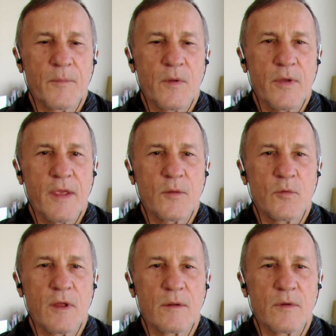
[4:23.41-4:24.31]
Go ahead,
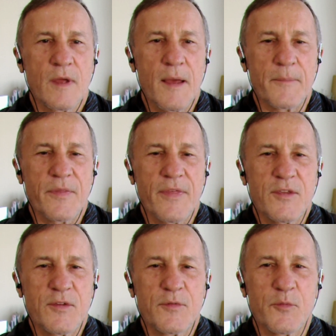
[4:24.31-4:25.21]
Raham. Thank you for